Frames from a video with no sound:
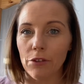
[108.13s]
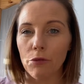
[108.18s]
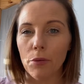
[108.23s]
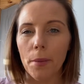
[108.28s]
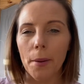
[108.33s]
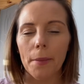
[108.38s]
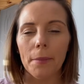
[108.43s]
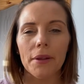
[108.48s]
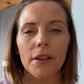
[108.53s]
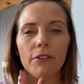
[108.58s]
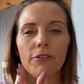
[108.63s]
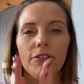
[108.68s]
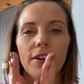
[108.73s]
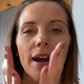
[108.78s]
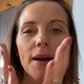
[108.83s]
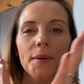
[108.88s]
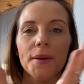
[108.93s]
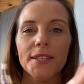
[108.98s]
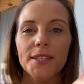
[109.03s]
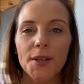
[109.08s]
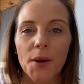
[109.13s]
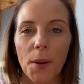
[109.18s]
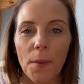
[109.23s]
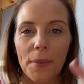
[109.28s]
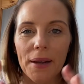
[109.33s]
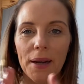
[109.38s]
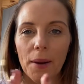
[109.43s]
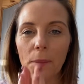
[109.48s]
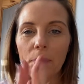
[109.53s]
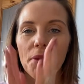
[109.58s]
Remember, the flowers are
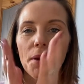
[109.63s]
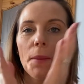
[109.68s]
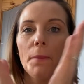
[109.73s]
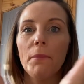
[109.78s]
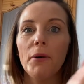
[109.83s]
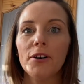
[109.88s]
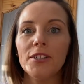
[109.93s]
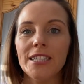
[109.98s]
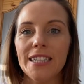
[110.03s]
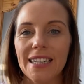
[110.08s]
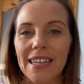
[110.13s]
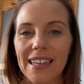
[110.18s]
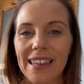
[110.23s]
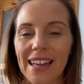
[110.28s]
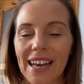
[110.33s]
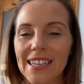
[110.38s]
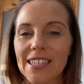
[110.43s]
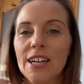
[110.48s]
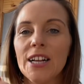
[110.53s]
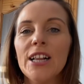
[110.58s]
coming up, they're budding and that.